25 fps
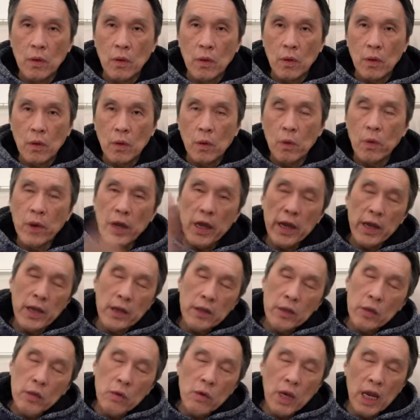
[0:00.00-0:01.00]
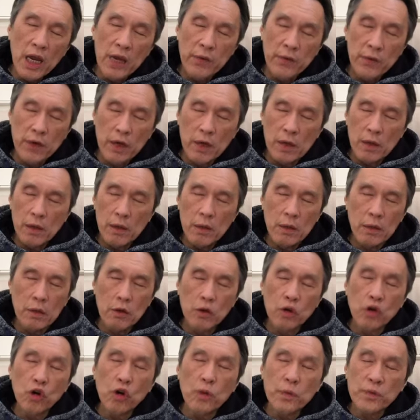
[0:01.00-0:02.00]
where you have
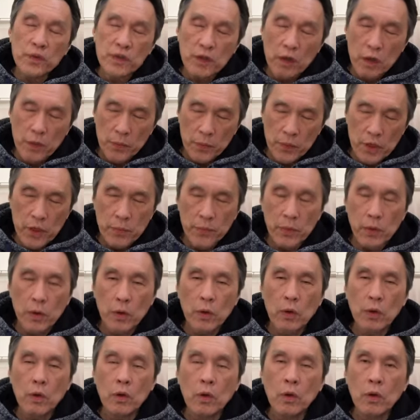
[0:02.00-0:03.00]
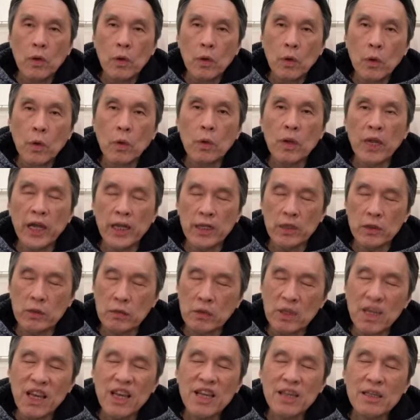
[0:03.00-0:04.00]
groups of people who like
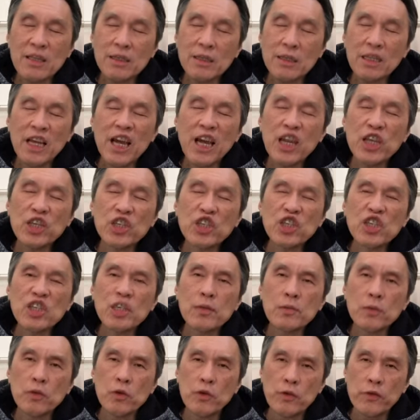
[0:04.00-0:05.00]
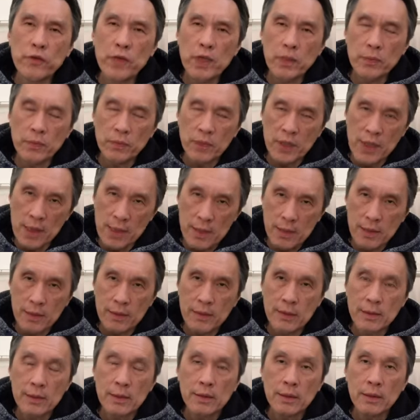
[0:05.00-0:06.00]
today's Tai Chi movie things,